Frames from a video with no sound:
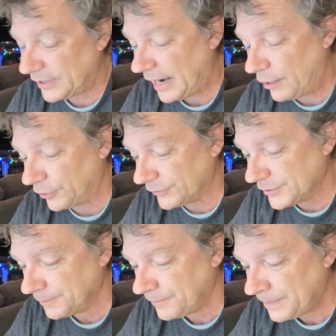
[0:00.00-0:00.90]

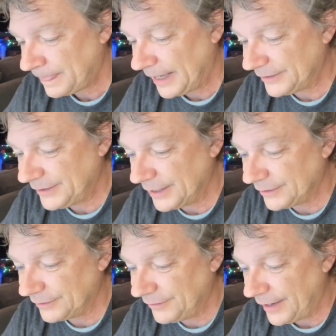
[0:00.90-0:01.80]
cowards at the
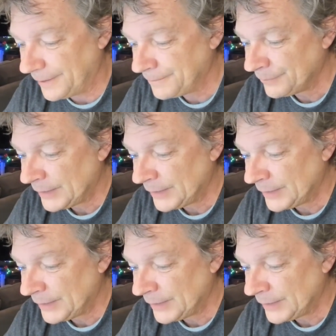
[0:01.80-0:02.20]
end of the day.